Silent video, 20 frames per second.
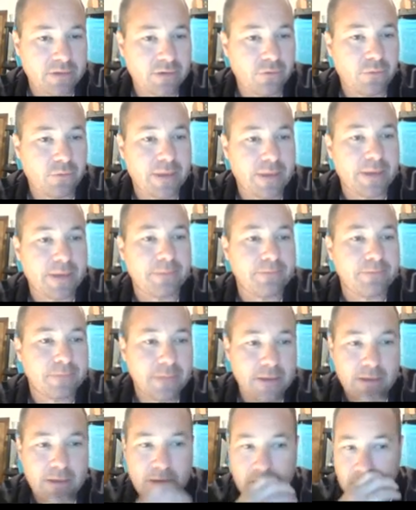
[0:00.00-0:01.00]
a little bit.
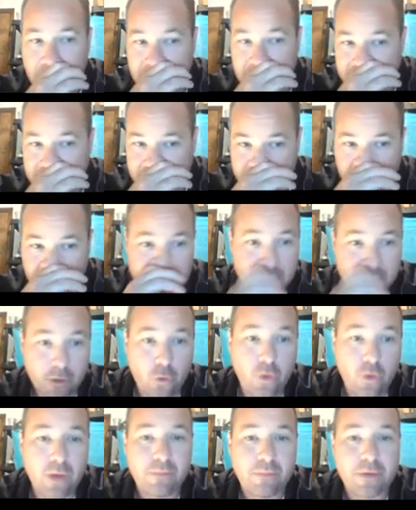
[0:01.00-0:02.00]
All right, so the
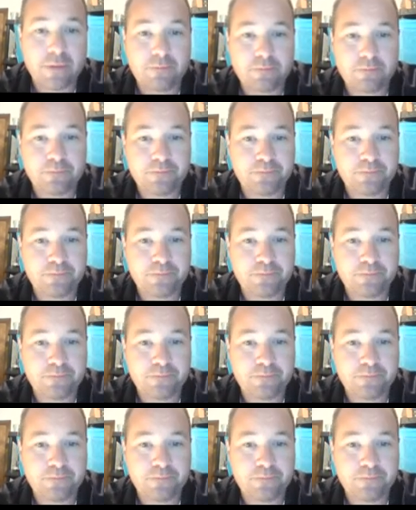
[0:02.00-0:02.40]
equipment